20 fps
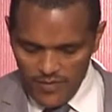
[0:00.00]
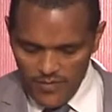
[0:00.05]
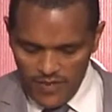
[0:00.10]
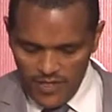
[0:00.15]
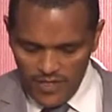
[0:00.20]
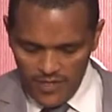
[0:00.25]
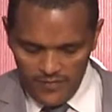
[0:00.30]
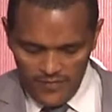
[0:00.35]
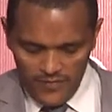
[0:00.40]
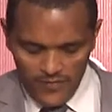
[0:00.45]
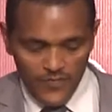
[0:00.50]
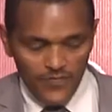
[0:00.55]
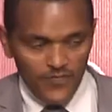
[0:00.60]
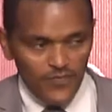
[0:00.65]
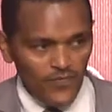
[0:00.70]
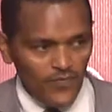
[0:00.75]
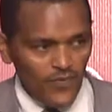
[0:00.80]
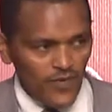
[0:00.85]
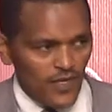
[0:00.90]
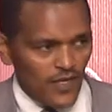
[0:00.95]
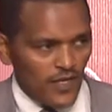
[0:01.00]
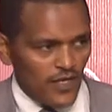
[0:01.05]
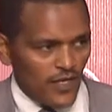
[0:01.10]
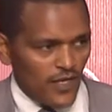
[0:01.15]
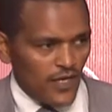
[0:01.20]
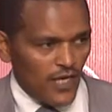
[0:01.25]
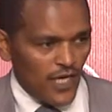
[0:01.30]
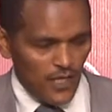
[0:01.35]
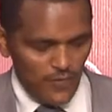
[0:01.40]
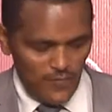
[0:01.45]
behalf,
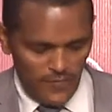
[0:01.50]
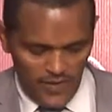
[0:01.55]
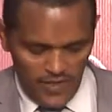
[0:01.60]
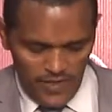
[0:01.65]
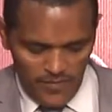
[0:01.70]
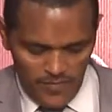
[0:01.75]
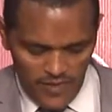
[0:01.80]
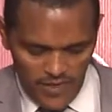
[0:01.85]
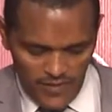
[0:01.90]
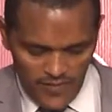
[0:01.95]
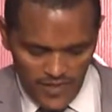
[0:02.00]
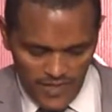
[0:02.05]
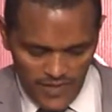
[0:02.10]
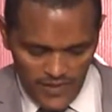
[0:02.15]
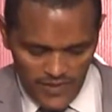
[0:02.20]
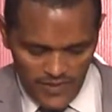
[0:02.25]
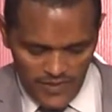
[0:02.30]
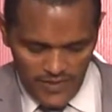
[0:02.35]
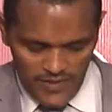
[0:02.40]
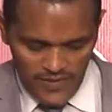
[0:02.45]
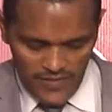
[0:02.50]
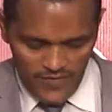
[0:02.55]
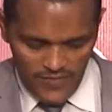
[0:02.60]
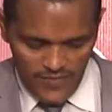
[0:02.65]
I feel privileged